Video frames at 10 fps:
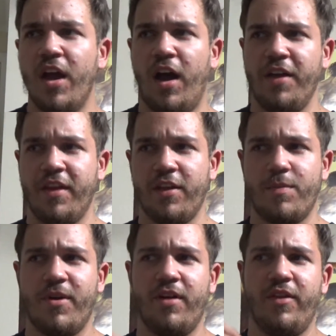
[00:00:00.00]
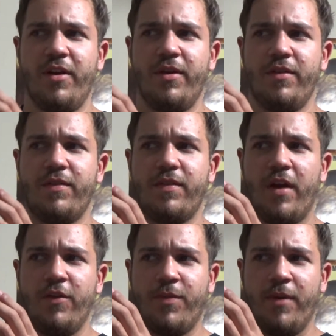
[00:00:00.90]
Uh, the other part of it was
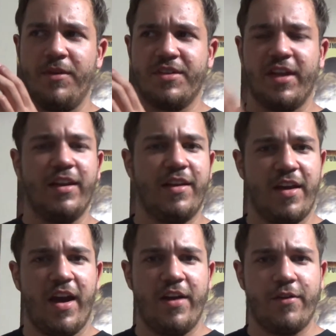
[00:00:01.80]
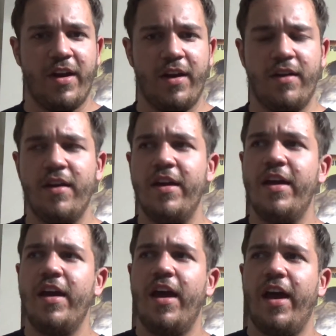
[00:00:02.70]
I was probably slightly dehydrated,
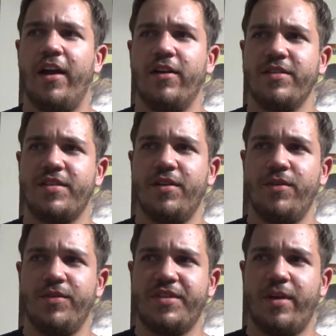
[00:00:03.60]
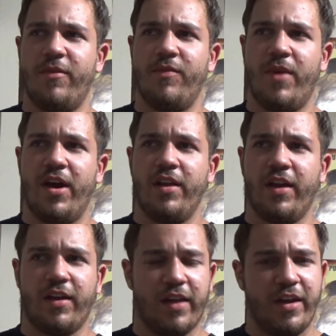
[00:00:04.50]
and also some of my
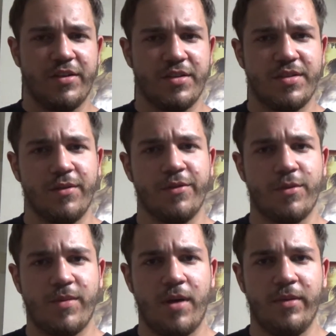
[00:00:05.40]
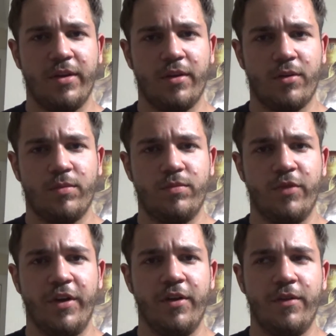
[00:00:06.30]
like glycogen stores were probably a little
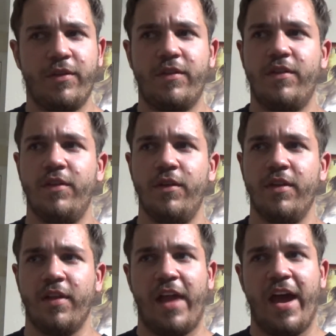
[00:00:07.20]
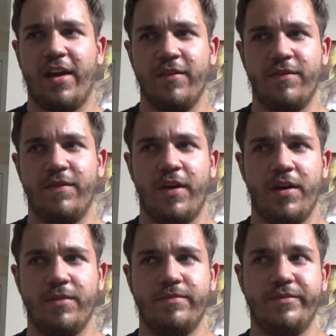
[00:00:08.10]
reduced due to the lack of uh,